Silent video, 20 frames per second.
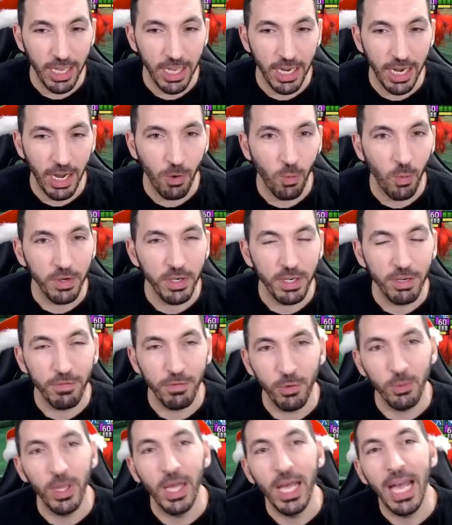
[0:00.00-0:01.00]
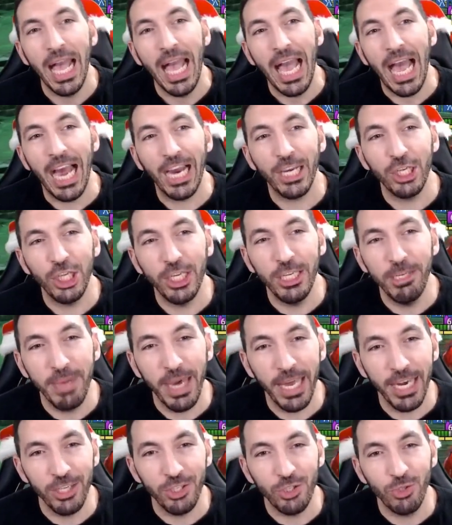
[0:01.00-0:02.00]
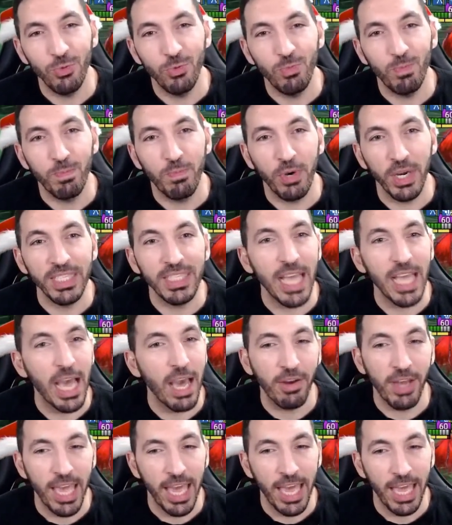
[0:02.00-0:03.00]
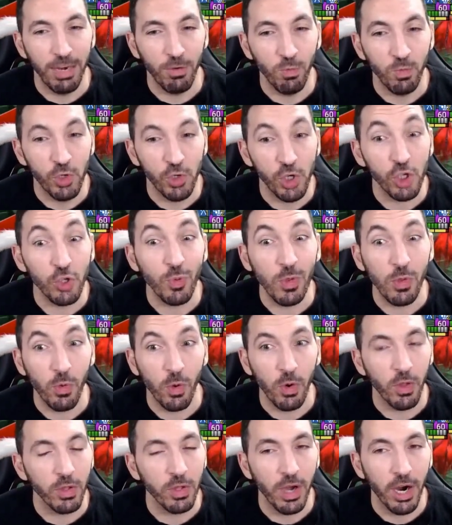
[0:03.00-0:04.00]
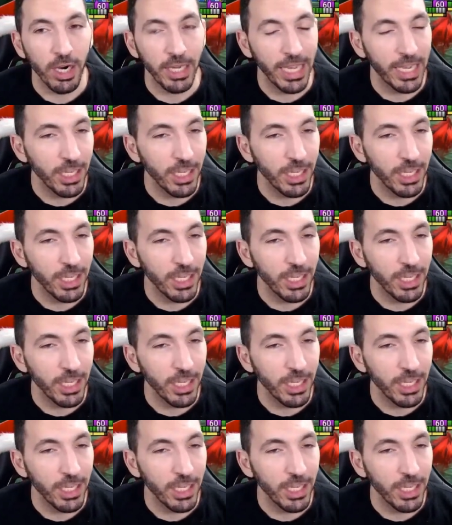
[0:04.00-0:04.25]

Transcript: And I wonder if it'll actually managed to bring down a head just with Royal Guard.